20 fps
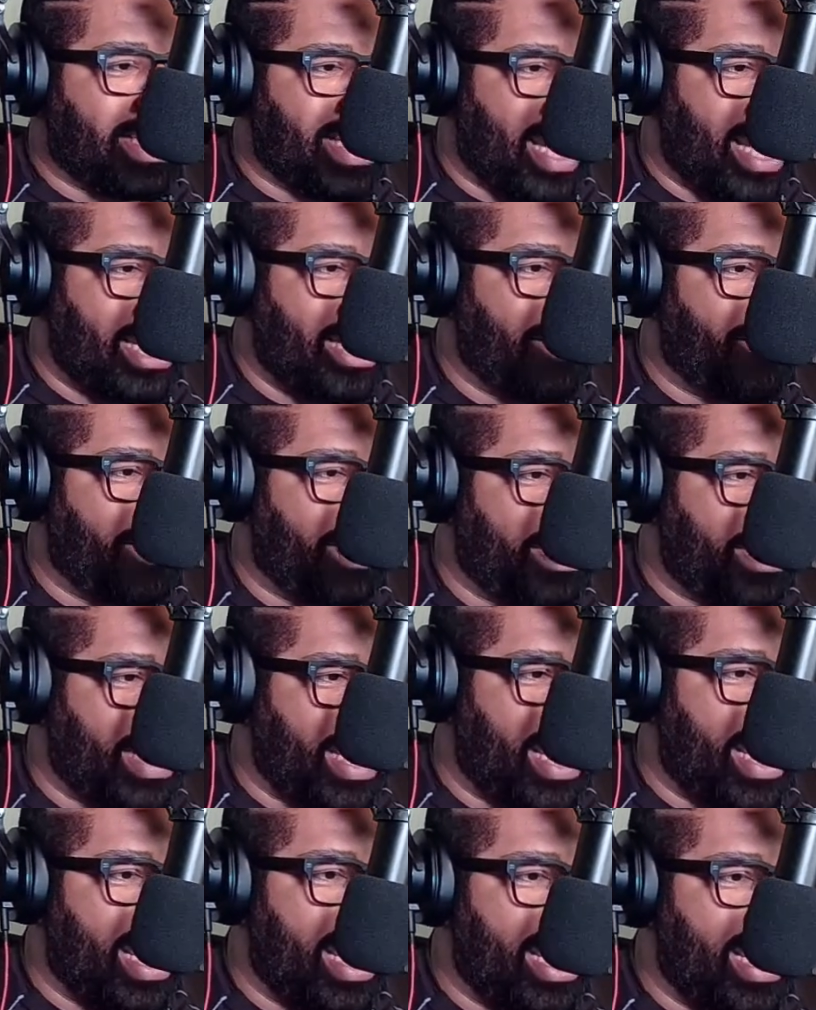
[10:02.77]
kind of a
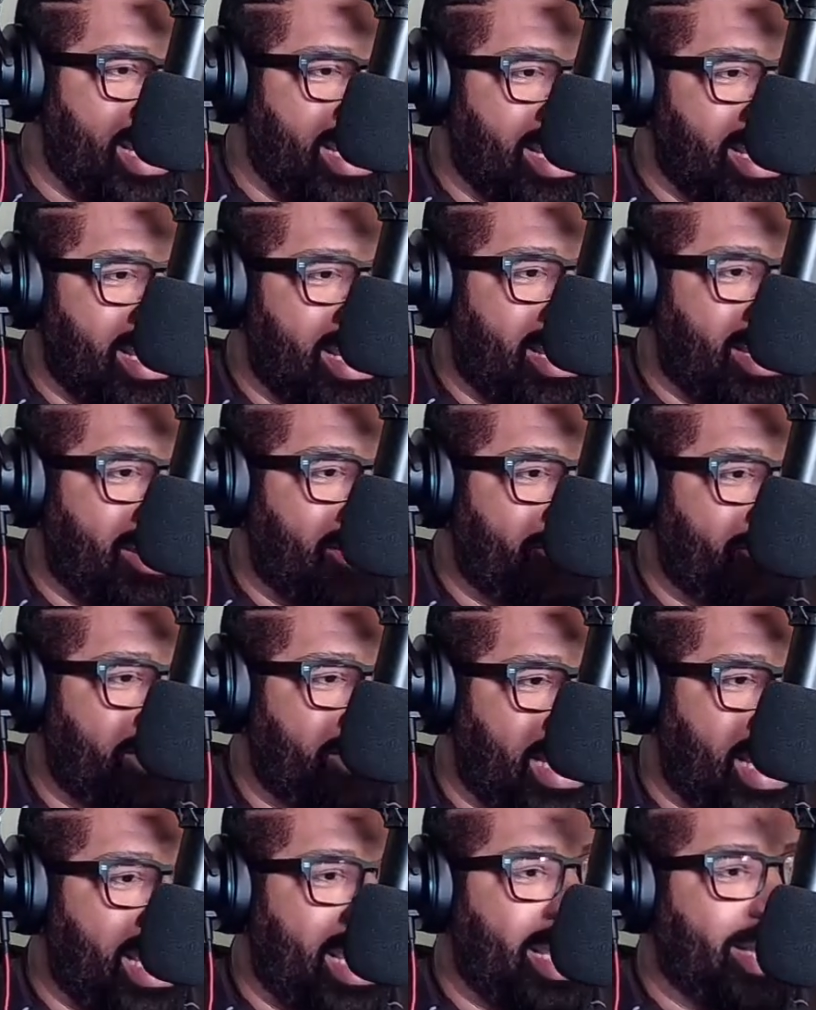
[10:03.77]
day. I'm
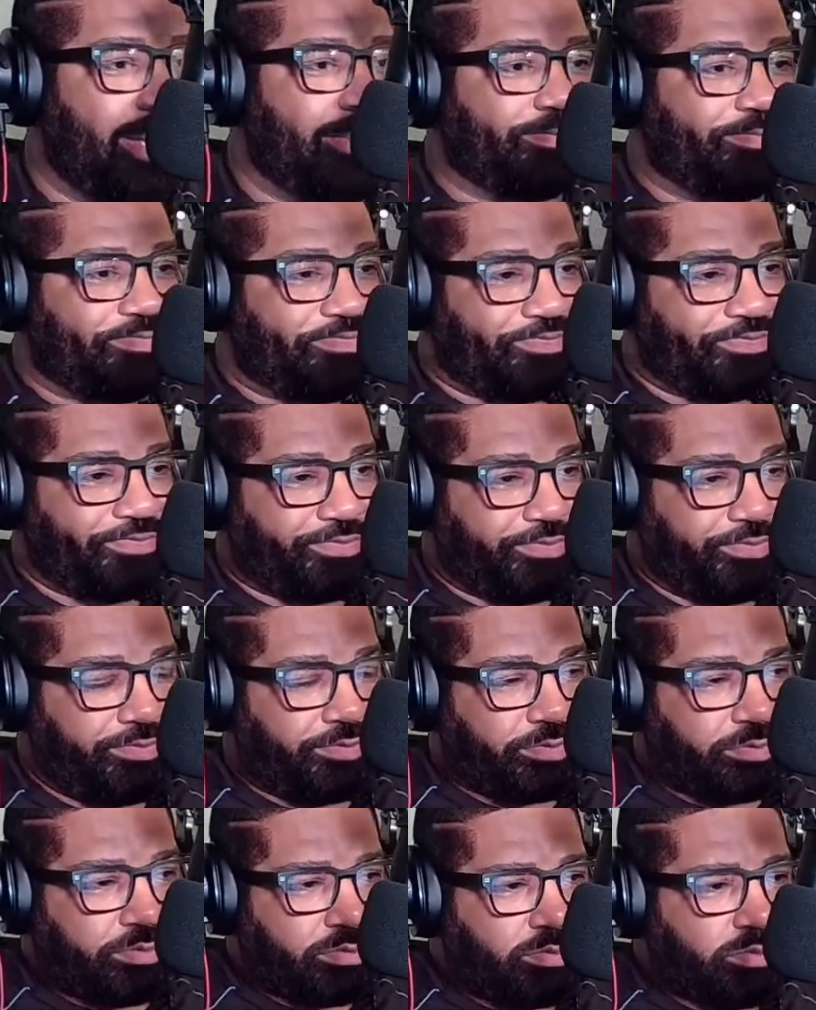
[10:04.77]
dead."
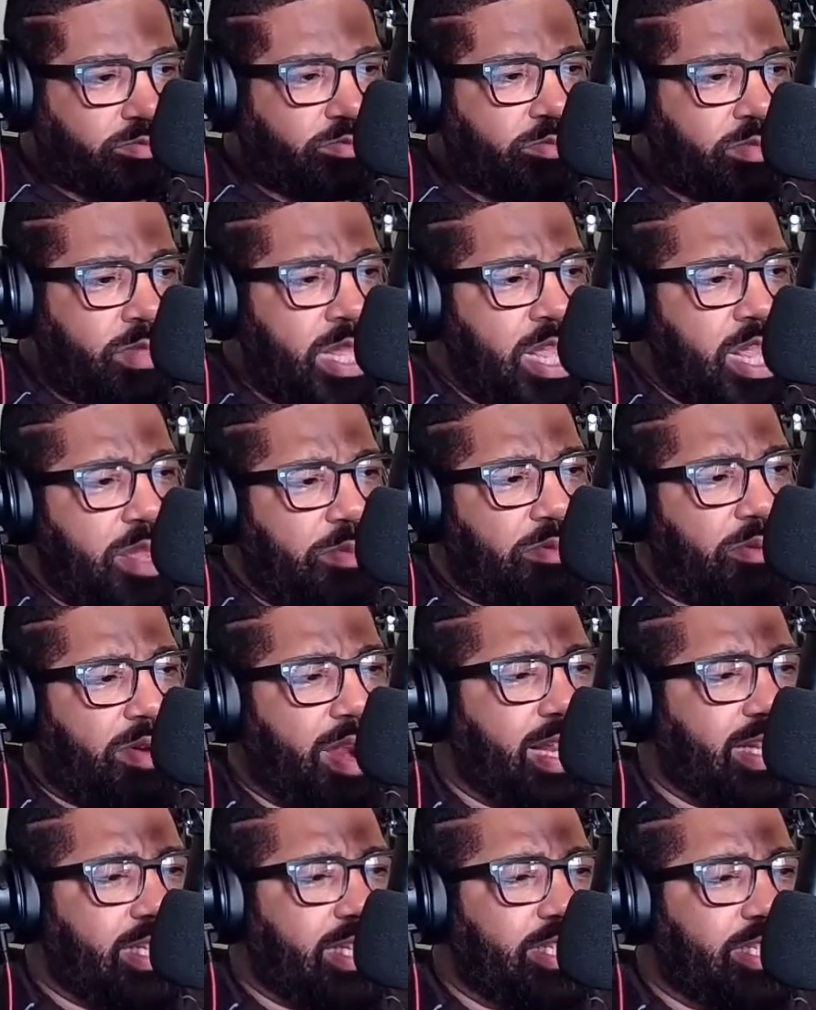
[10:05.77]

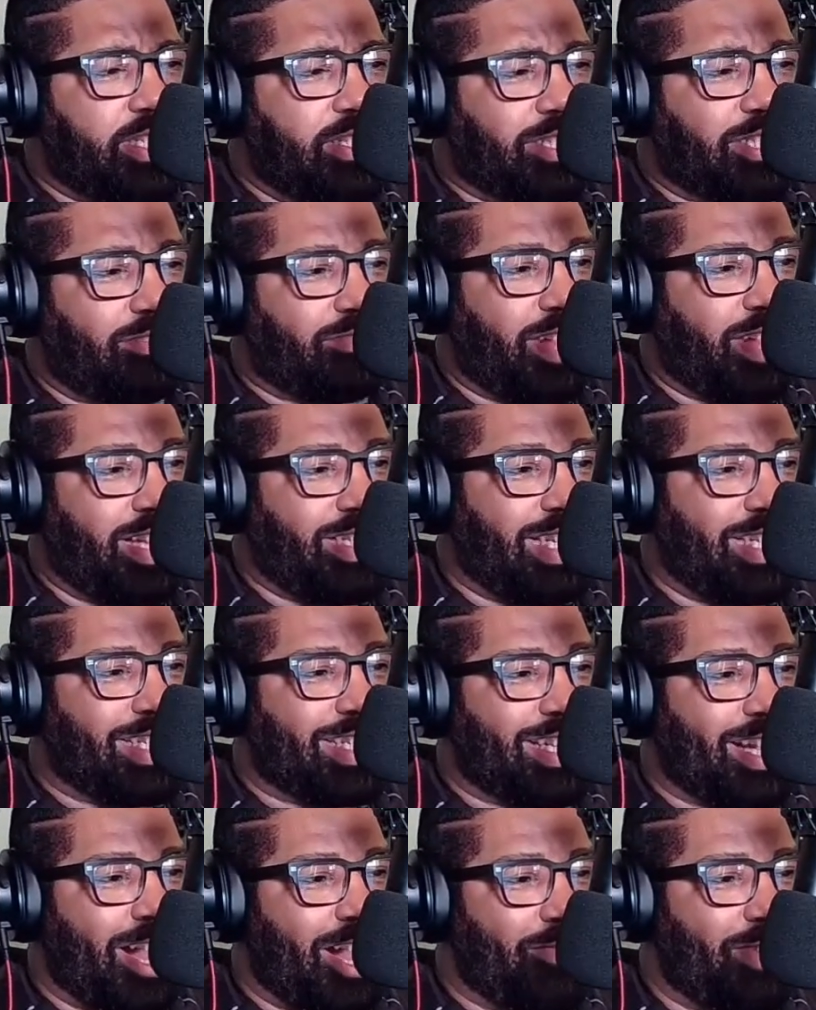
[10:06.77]
Brandy took to Ray
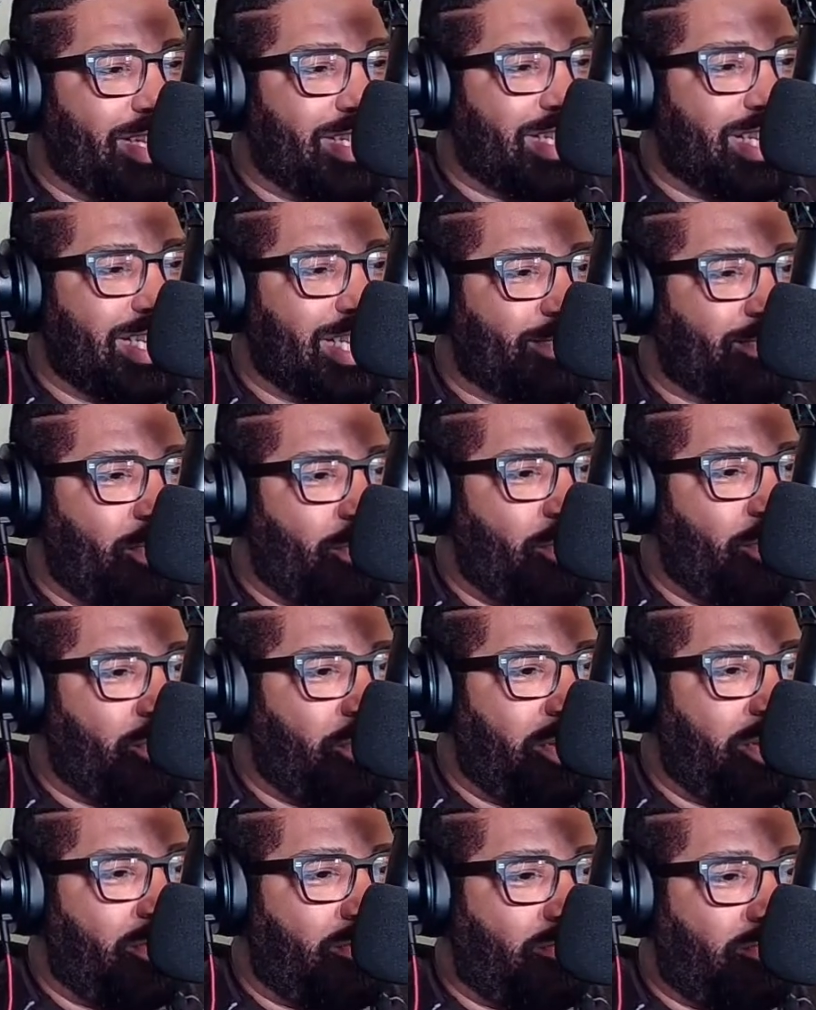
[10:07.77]
J's comments and spoke
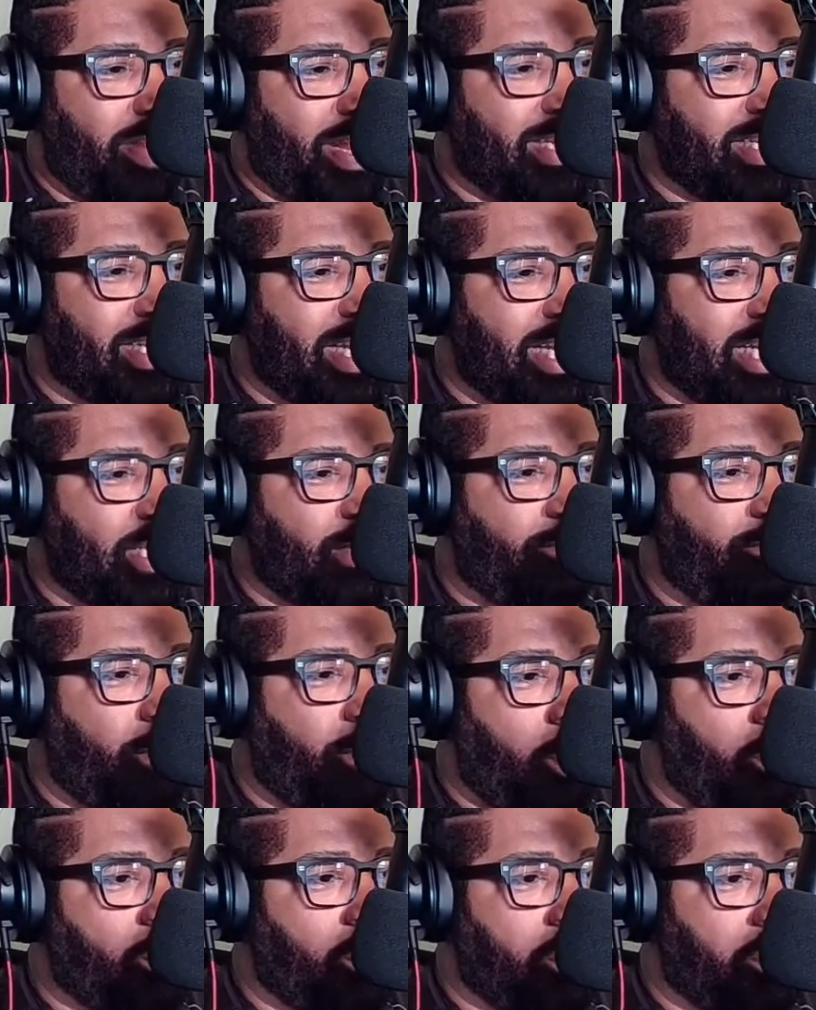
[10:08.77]
on Ray J's
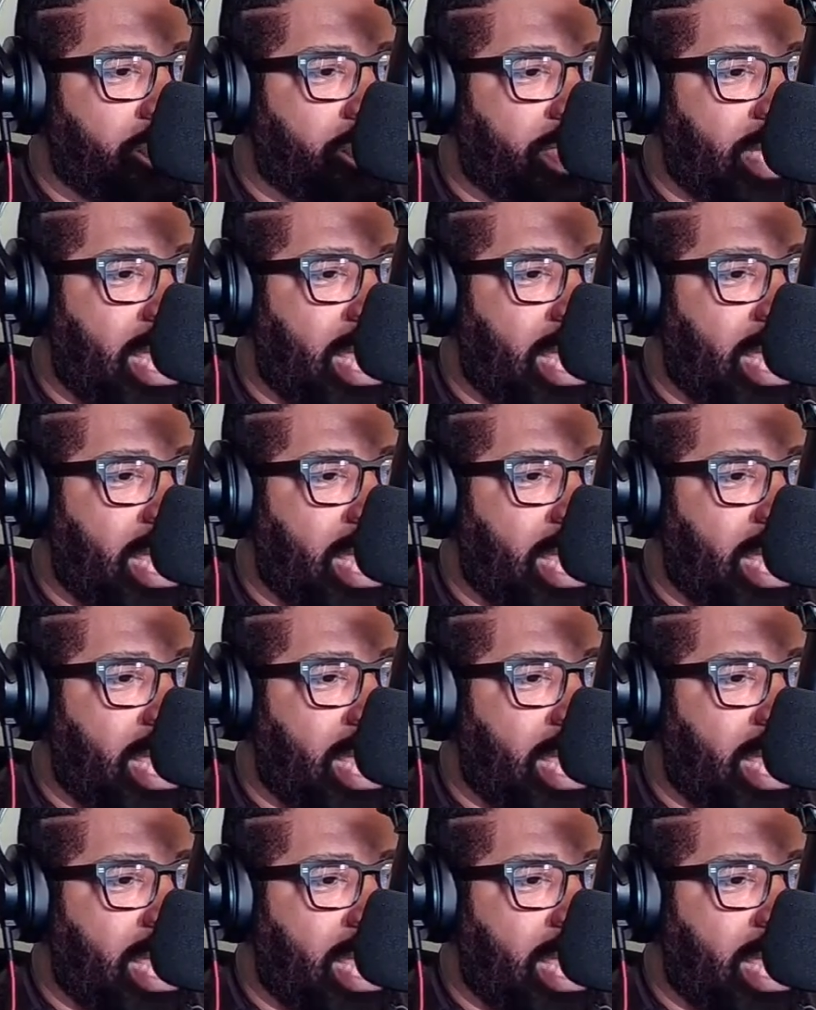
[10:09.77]
vocals